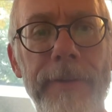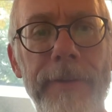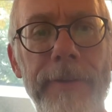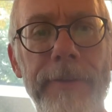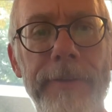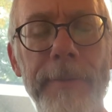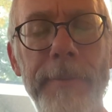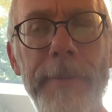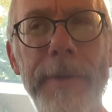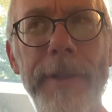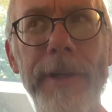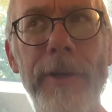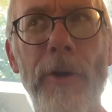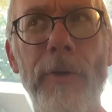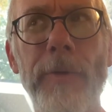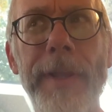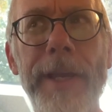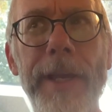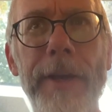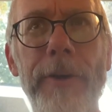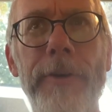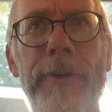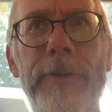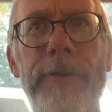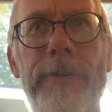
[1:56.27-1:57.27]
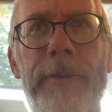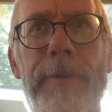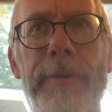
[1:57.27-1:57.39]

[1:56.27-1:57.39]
Some of the goal here is to